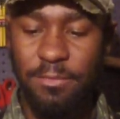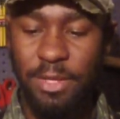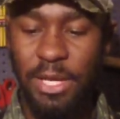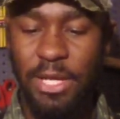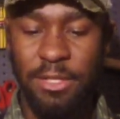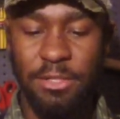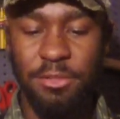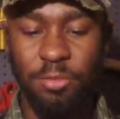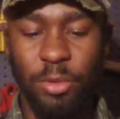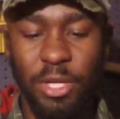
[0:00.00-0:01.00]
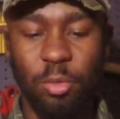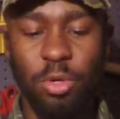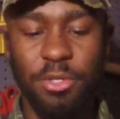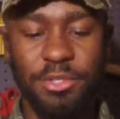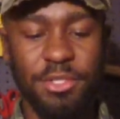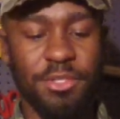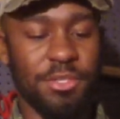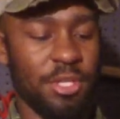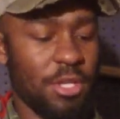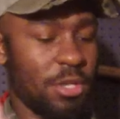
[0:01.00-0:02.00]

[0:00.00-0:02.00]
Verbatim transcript: And it, the way it works is,